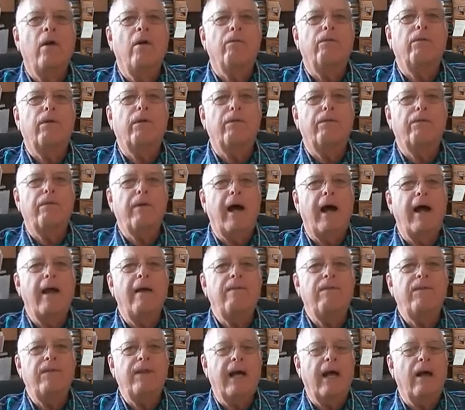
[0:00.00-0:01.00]
For
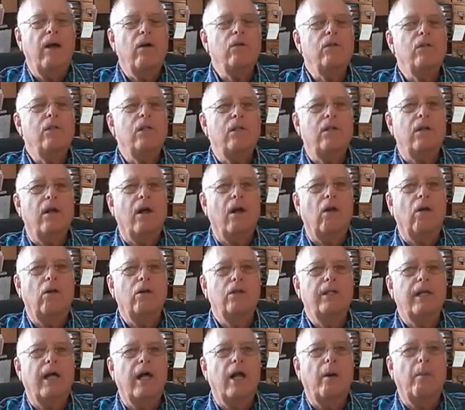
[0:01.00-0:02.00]

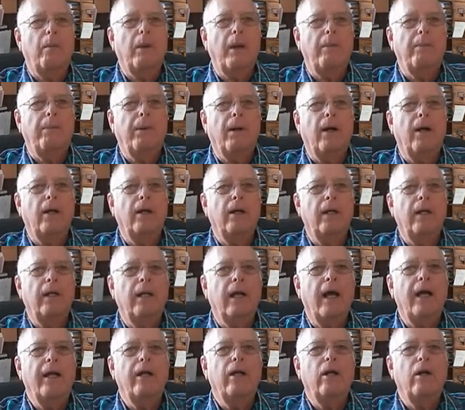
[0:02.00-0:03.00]
$5,000 out of my pocket,
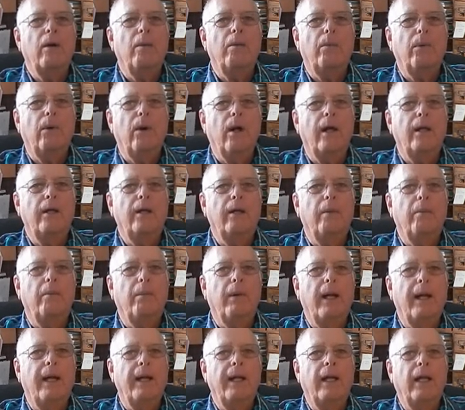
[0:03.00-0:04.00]
I could have brought
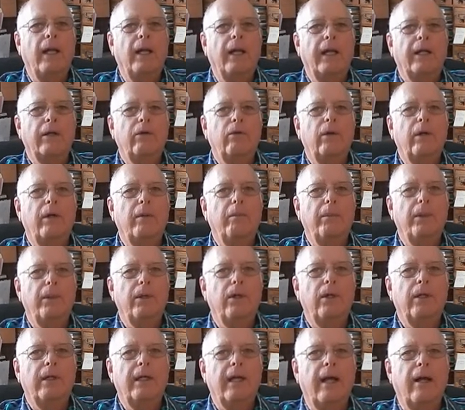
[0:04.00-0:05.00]
my electric
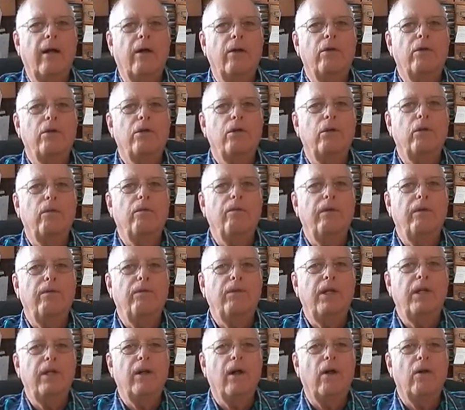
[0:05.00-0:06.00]
bill down to
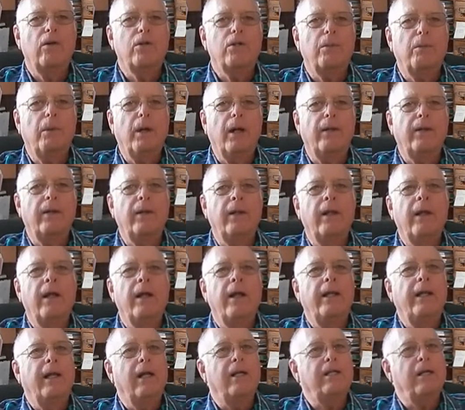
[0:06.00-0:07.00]
$50 a month.
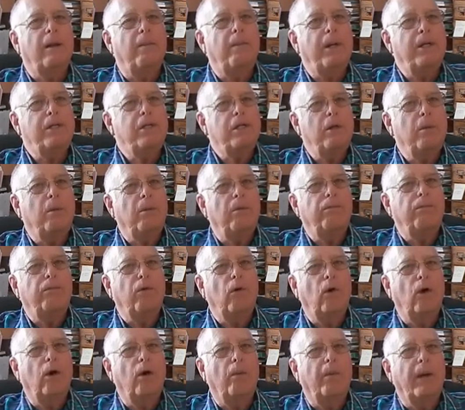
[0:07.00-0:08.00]
Now, as I mentioned
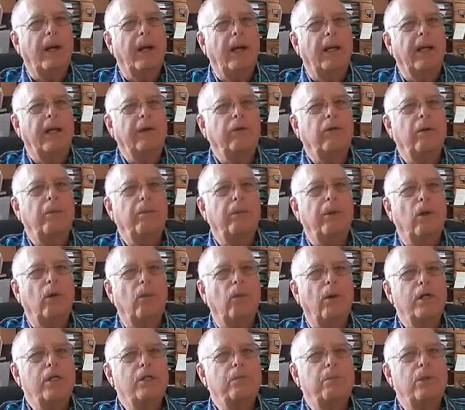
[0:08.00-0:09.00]
before, my electric bill
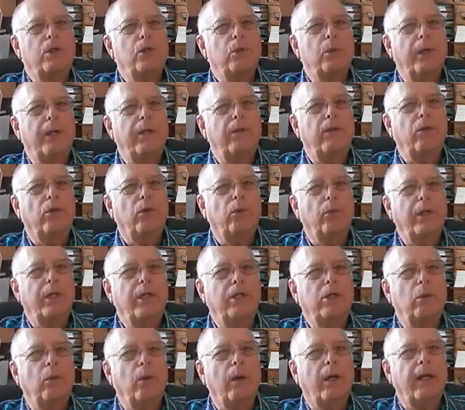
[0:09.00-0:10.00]
runs between
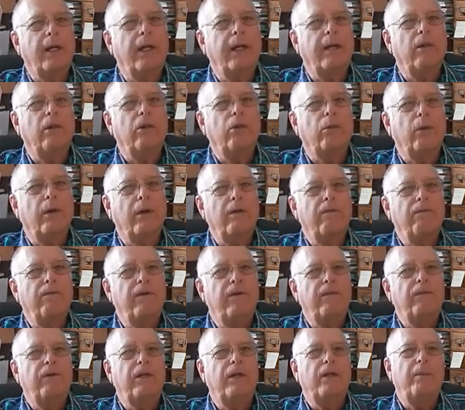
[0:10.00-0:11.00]
$320 and
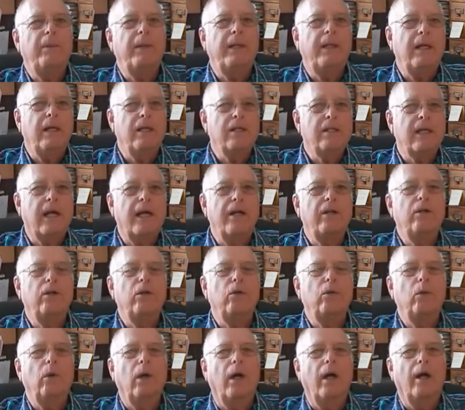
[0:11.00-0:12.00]
$350 because I
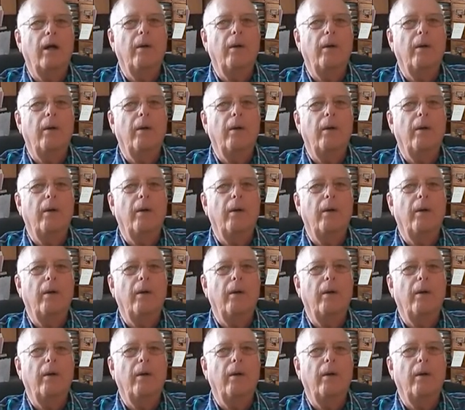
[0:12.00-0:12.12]
do